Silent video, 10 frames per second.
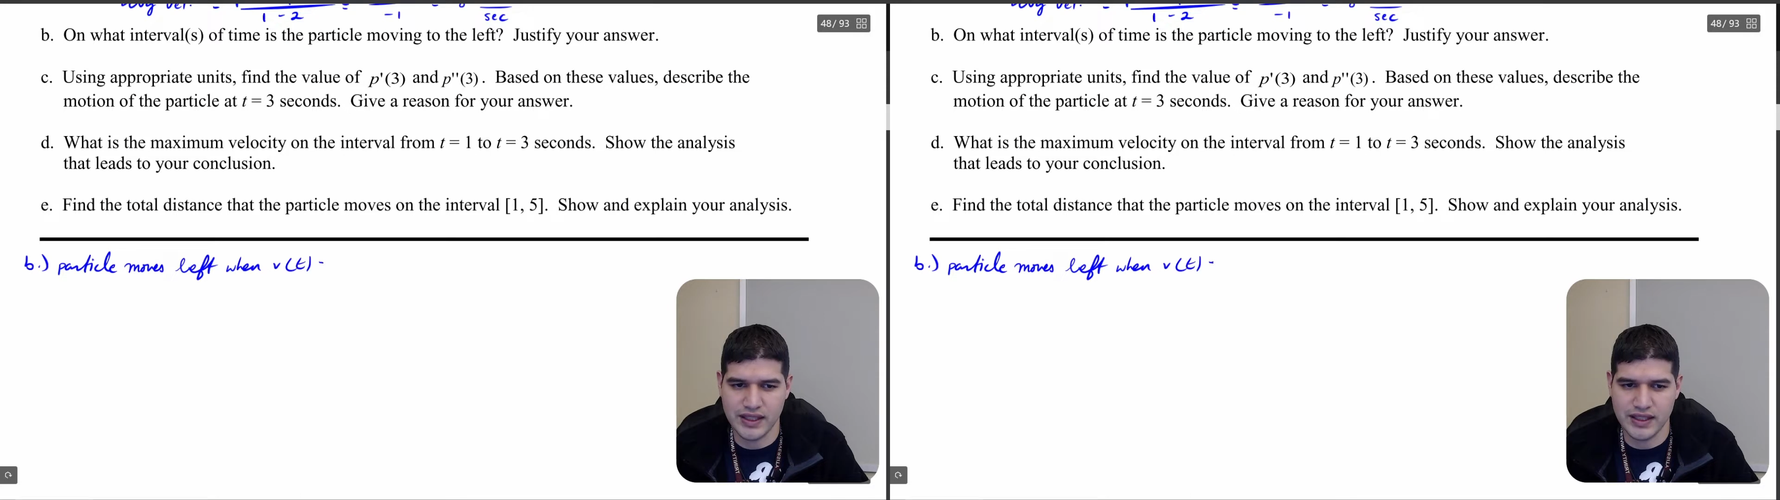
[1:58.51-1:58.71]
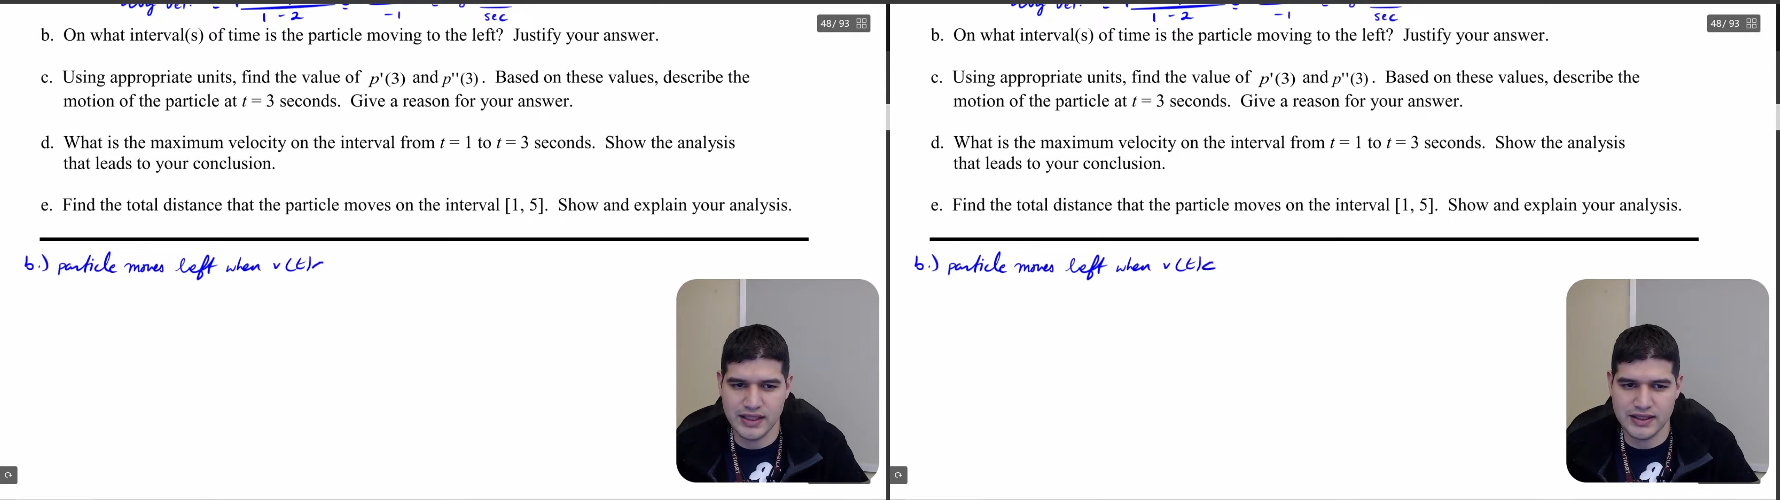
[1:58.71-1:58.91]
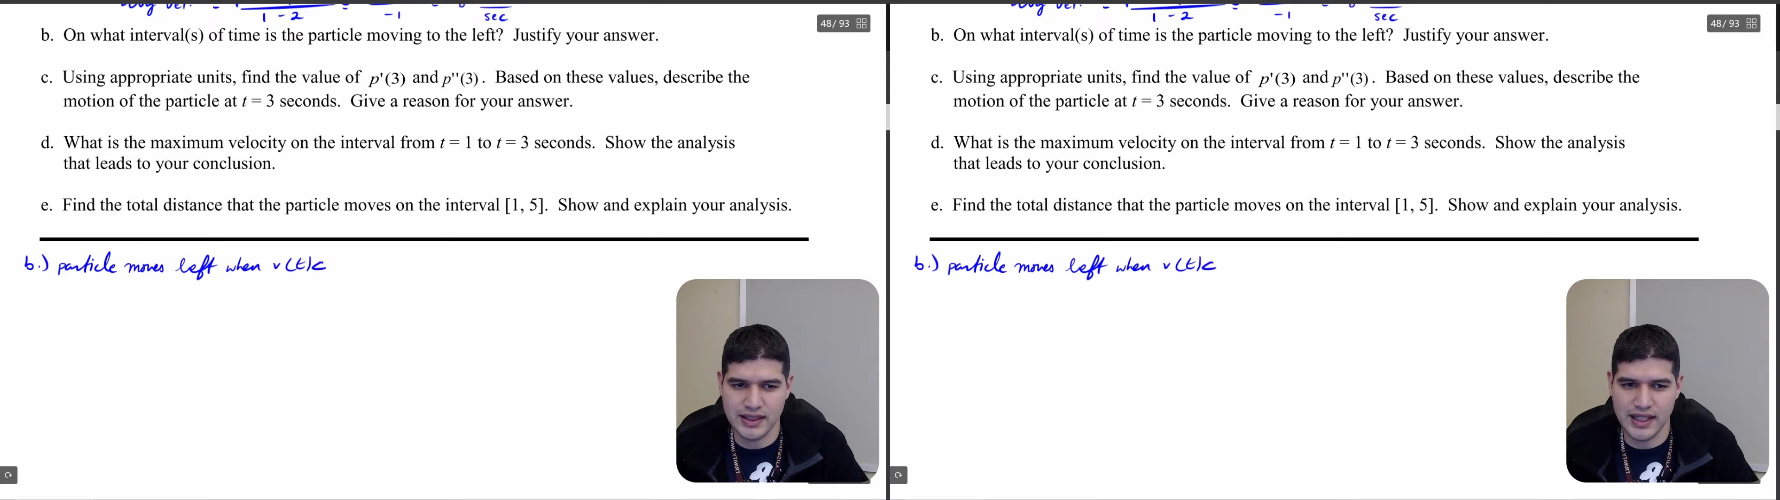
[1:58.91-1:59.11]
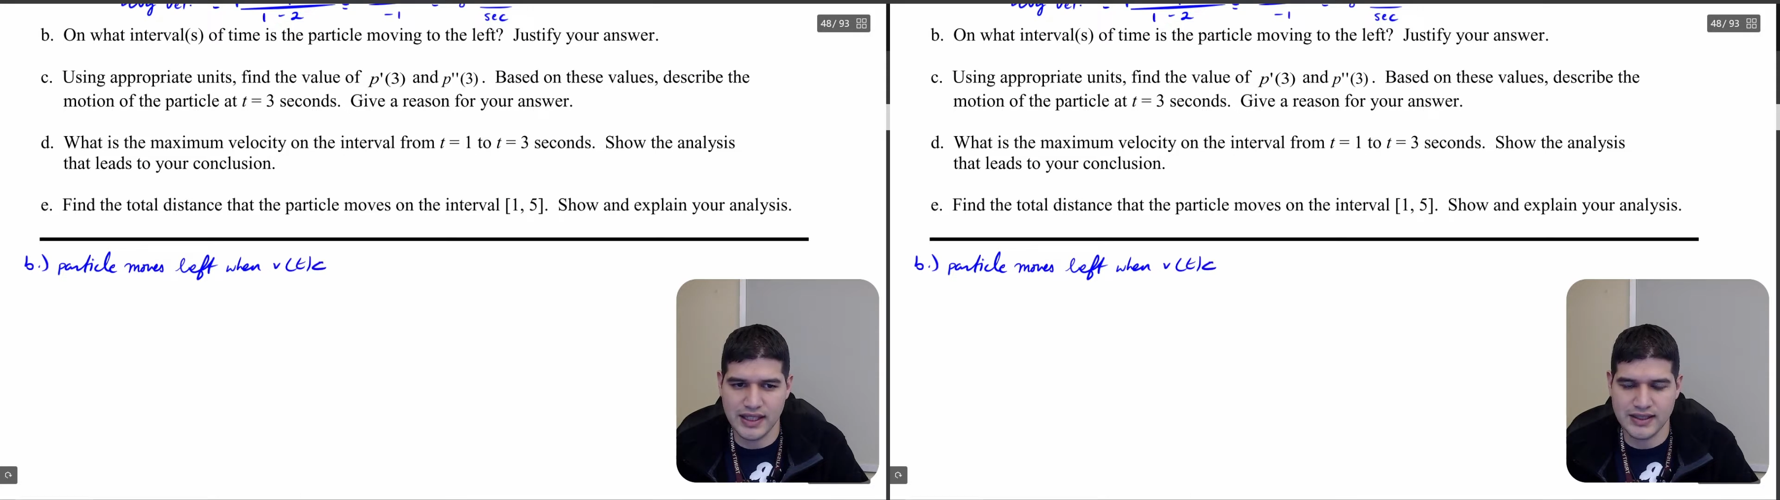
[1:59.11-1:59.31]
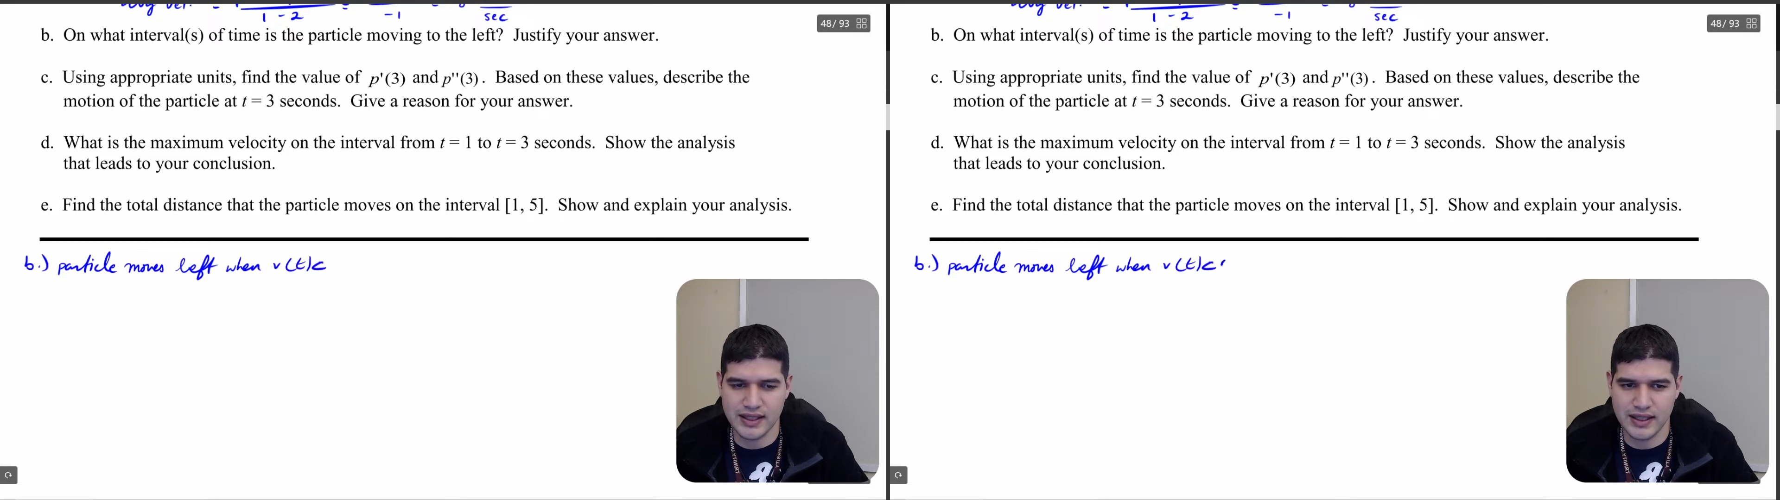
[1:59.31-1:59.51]
is
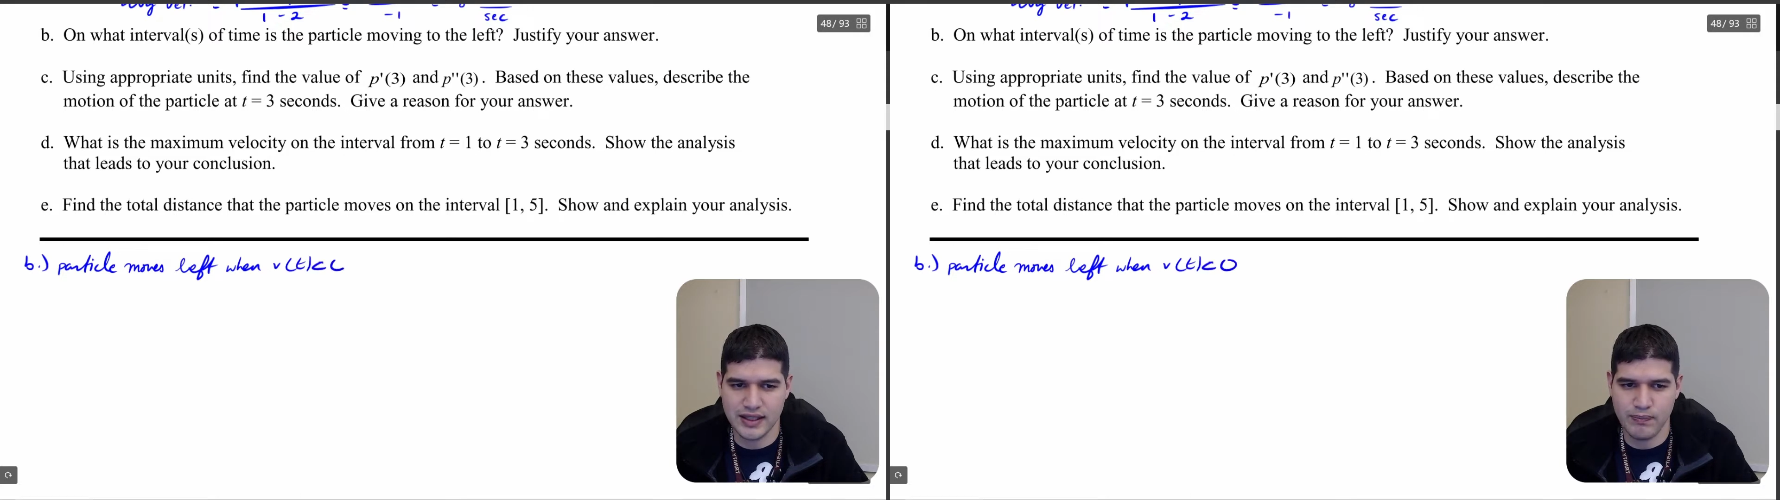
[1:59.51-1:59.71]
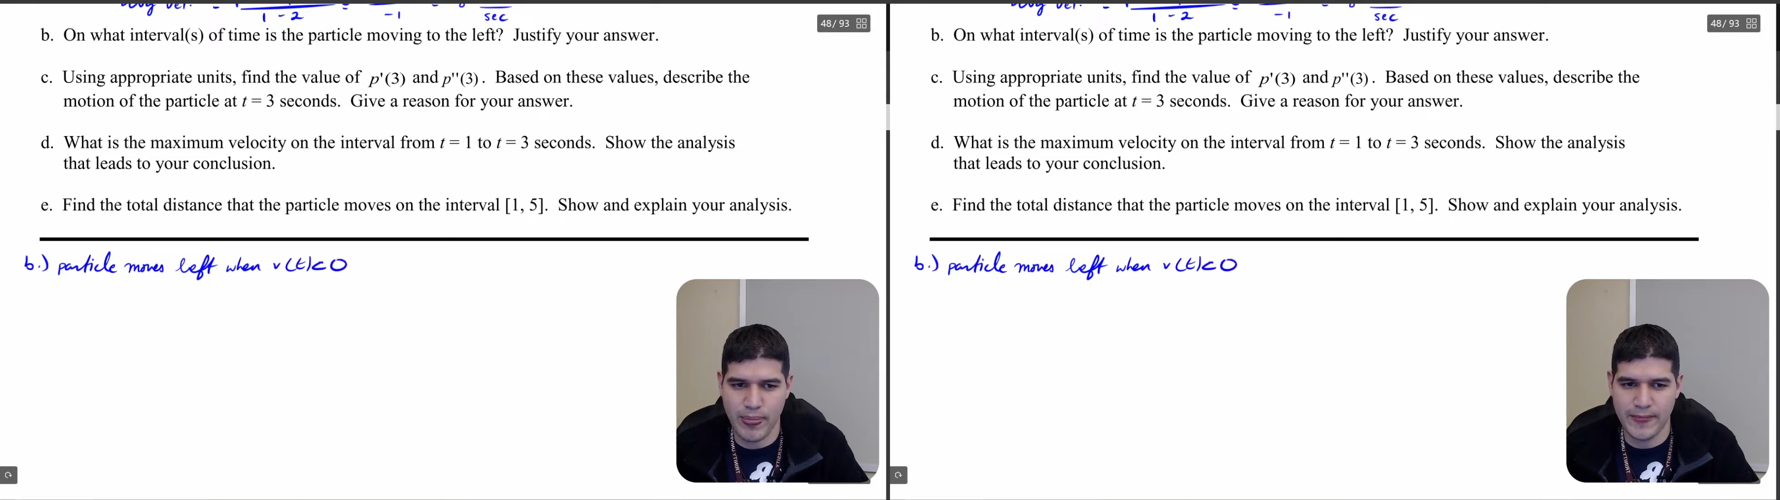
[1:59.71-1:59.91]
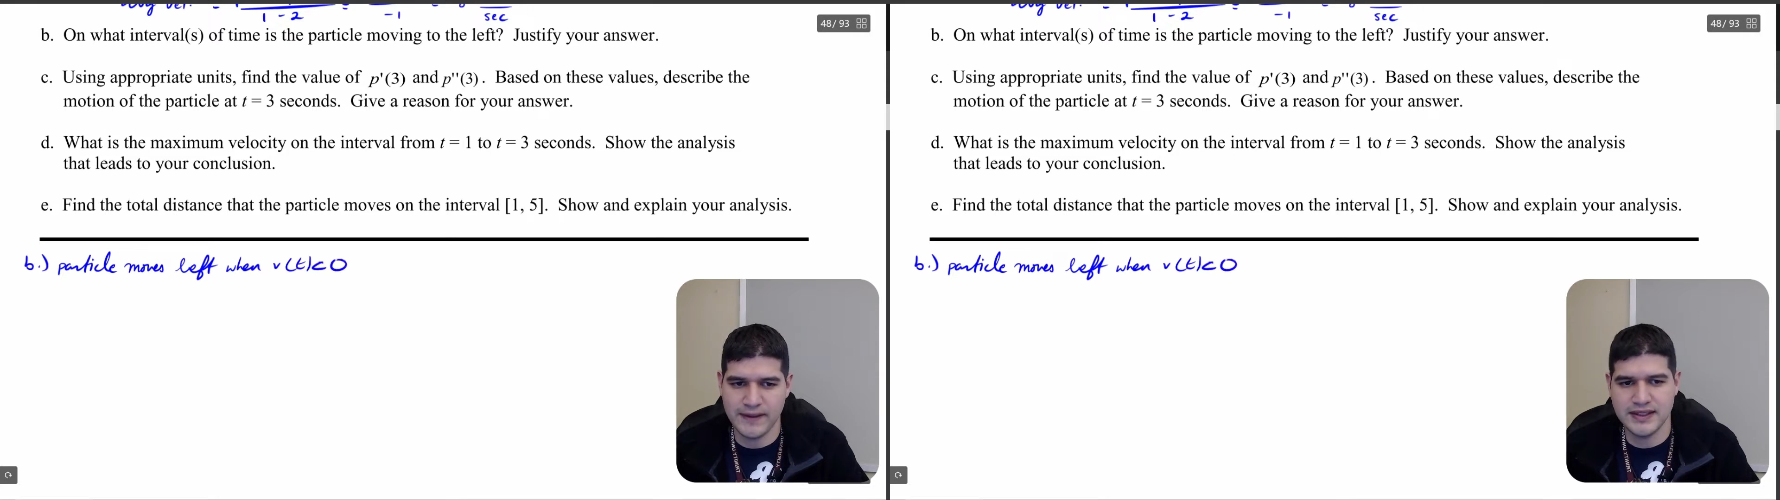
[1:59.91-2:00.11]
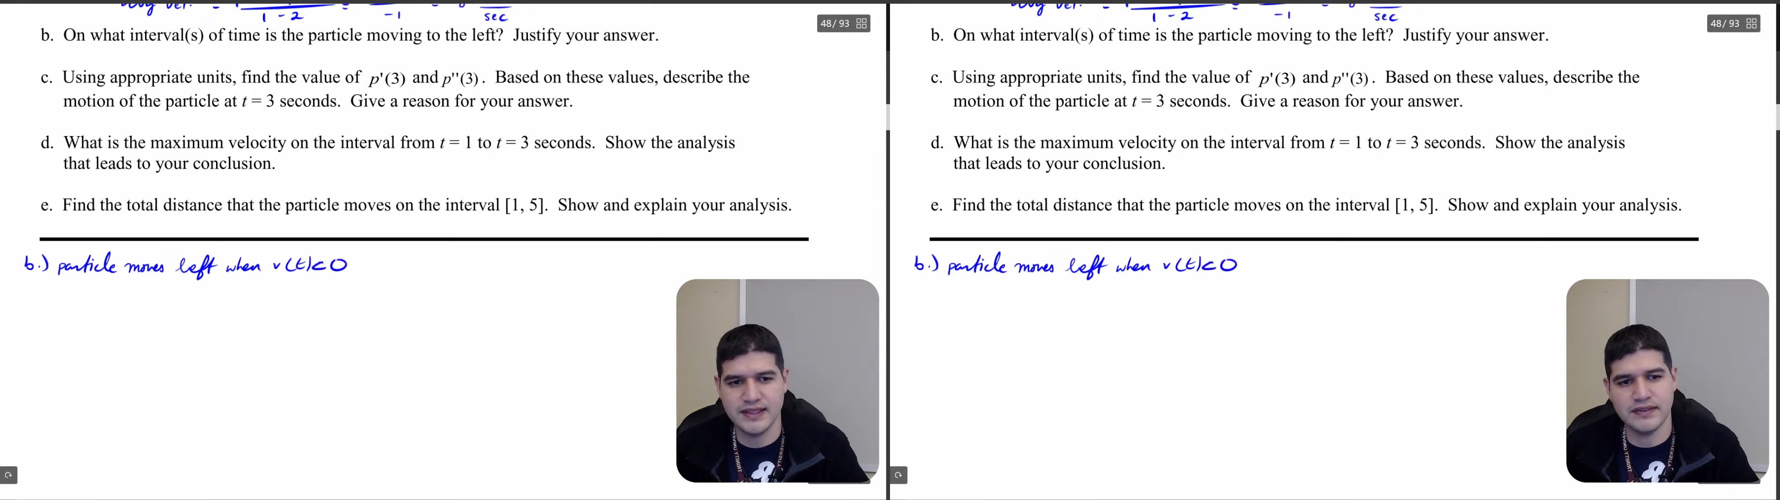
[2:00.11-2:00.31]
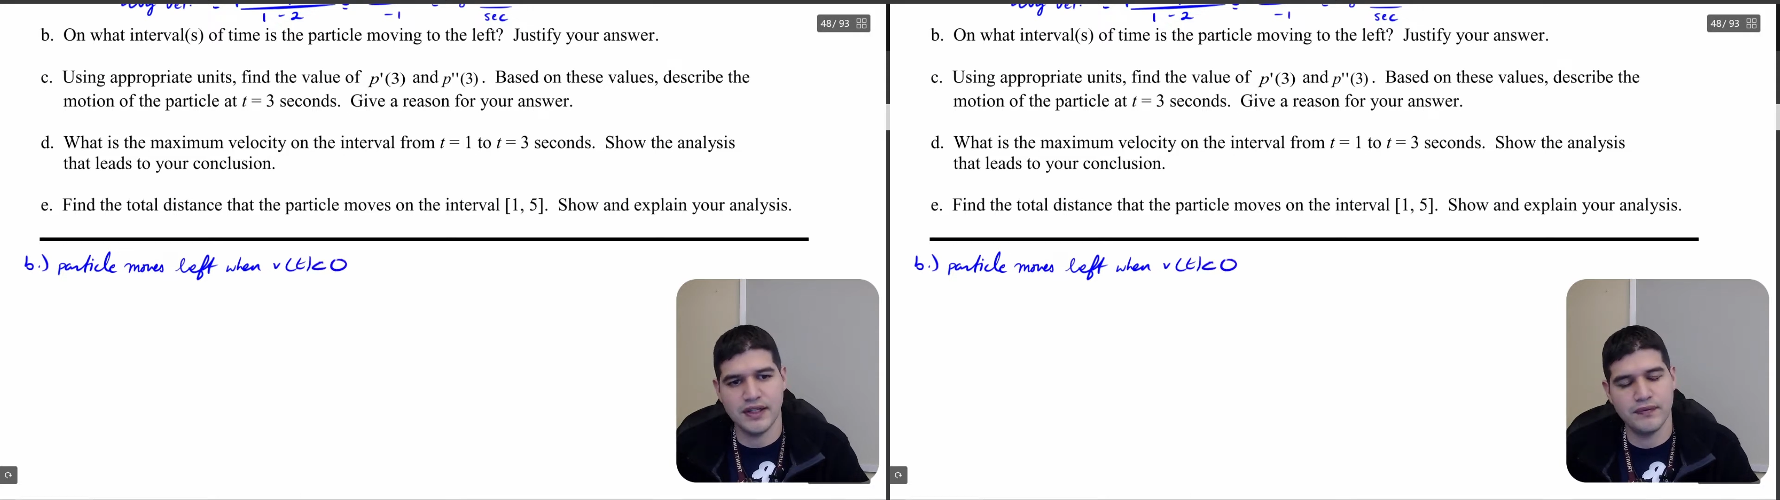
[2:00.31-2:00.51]
less than
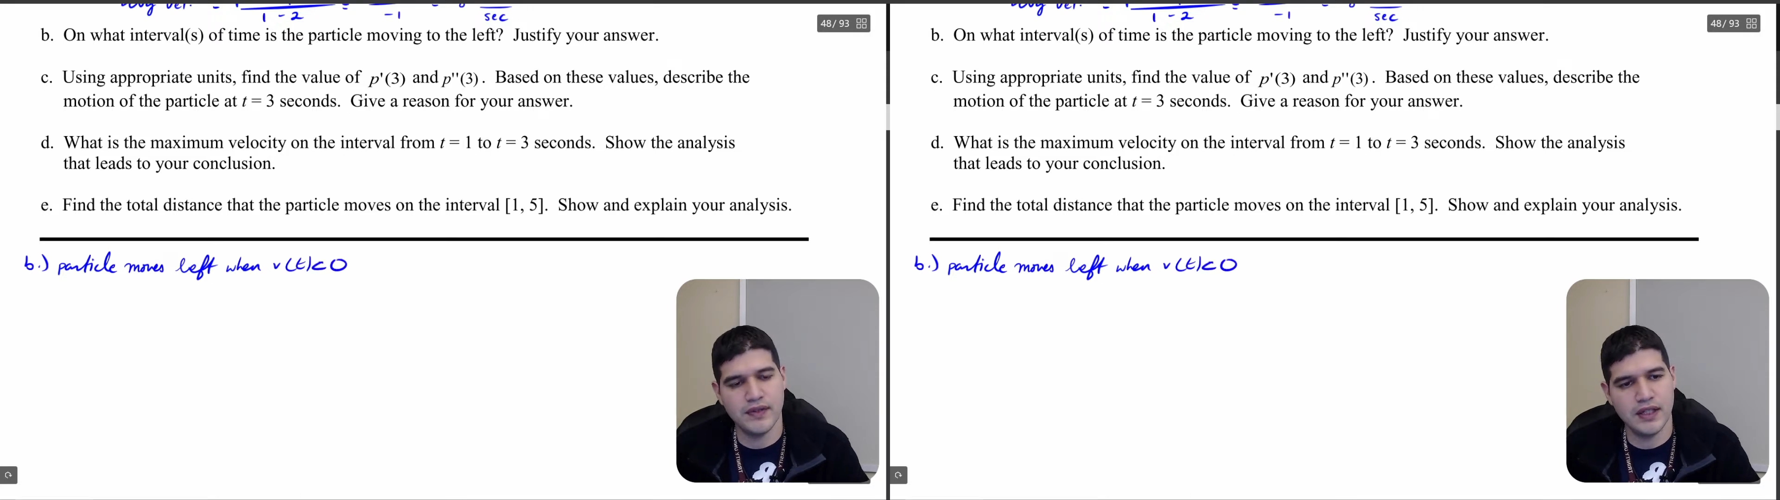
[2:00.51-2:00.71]
0.